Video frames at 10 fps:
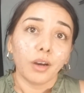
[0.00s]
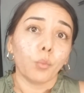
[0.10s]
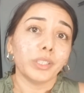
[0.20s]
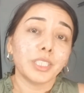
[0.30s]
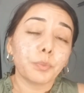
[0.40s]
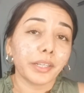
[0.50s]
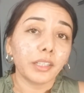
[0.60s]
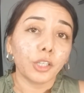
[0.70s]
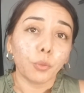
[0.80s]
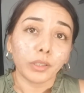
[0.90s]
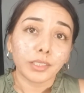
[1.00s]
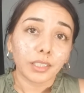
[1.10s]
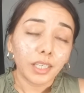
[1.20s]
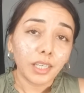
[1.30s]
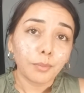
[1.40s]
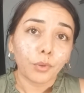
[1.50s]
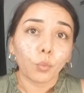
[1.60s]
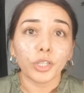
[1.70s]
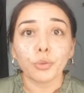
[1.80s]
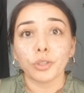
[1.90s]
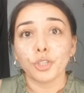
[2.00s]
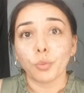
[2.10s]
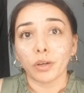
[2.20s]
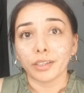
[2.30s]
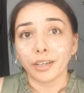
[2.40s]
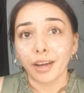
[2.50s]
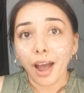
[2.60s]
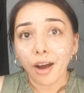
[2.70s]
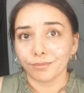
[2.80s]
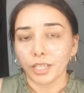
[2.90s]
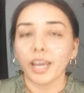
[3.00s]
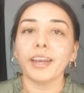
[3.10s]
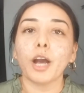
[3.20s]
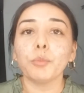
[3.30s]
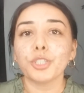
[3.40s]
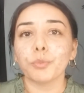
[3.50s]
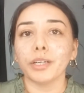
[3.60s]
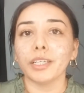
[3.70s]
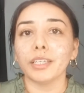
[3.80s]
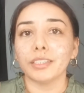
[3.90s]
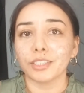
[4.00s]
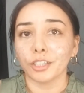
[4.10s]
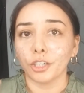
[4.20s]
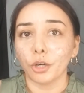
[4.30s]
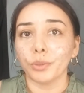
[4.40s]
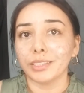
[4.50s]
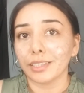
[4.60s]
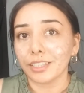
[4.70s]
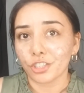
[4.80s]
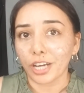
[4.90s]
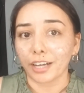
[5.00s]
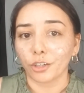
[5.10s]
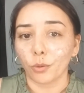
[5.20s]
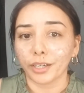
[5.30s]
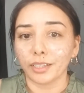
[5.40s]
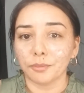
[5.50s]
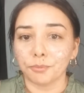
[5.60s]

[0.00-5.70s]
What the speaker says: what spending you want to keep, which ones you want to cut out, and how much money is going to go into each category.